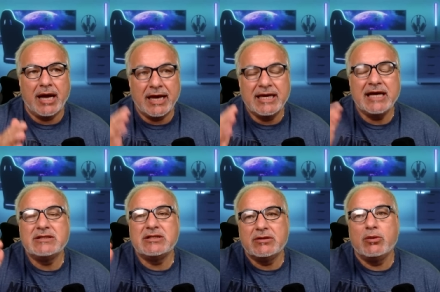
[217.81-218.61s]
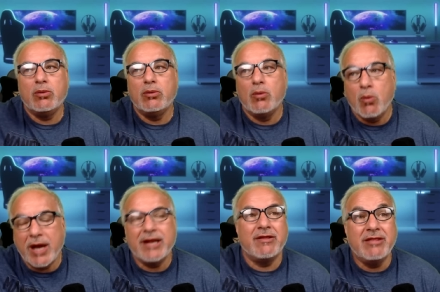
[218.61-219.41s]
against to
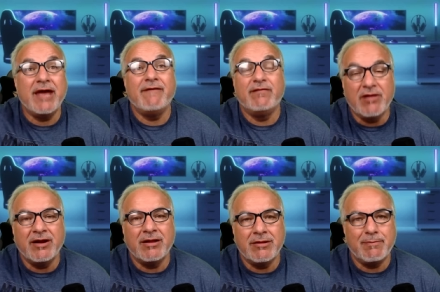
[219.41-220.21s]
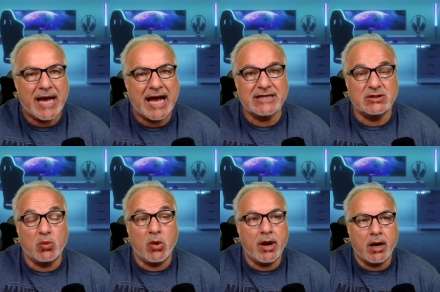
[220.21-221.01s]
what they've done in the past,
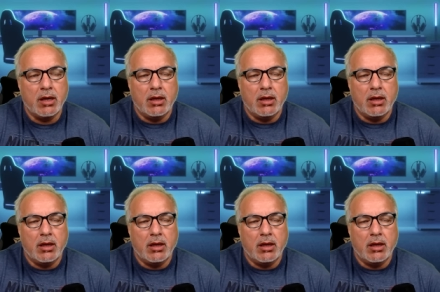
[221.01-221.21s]
where